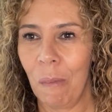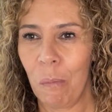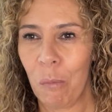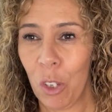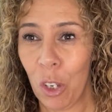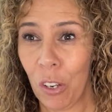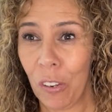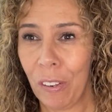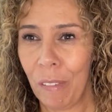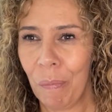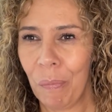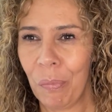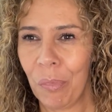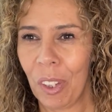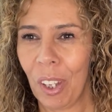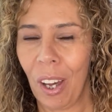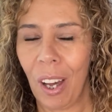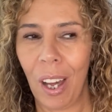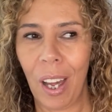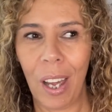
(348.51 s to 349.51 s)
You know,
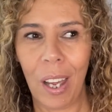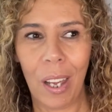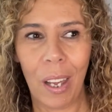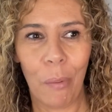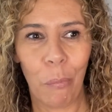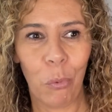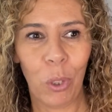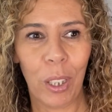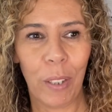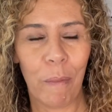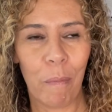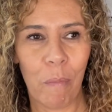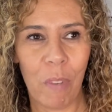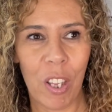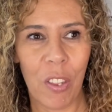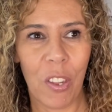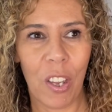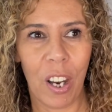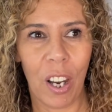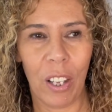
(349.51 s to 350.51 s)
I will
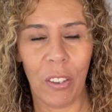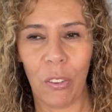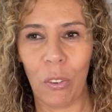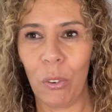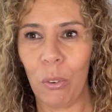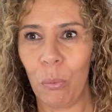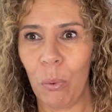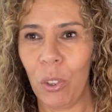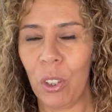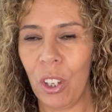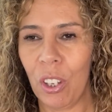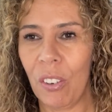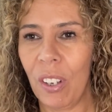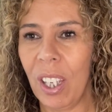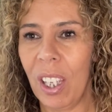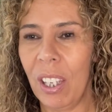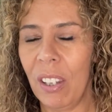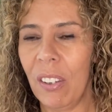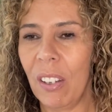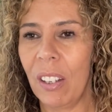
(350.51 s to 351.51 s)
admit that I thought, well, you're
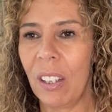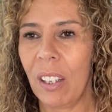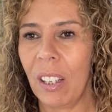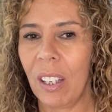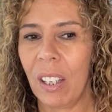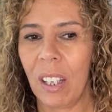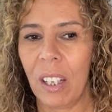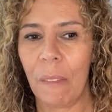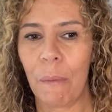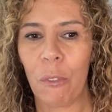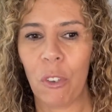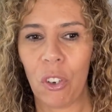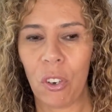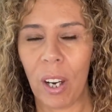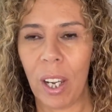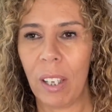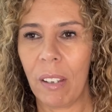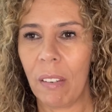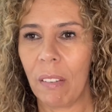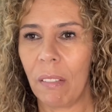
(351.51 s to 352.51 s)
either
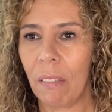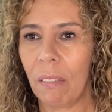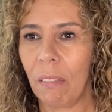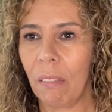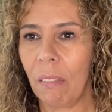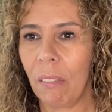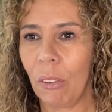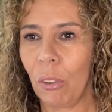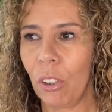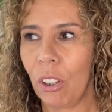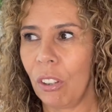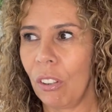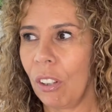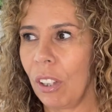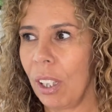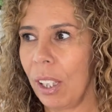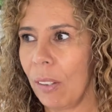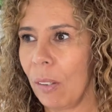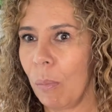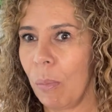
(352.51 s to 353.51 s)
straight or you're a
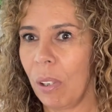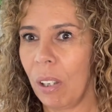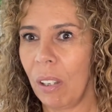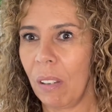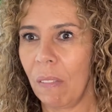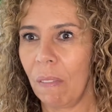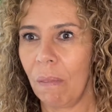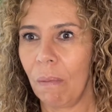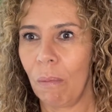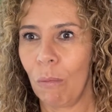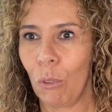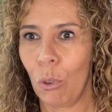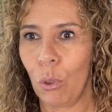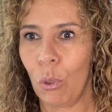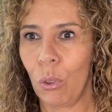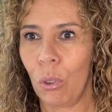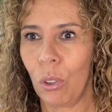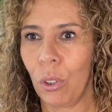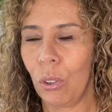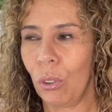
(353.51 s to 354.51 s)
lesbian
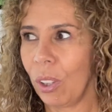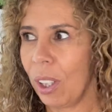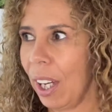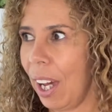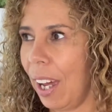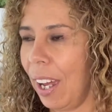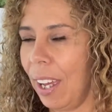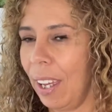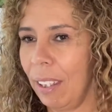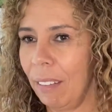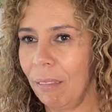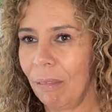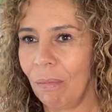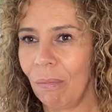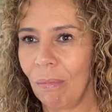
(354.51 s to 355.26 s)
or you're gay.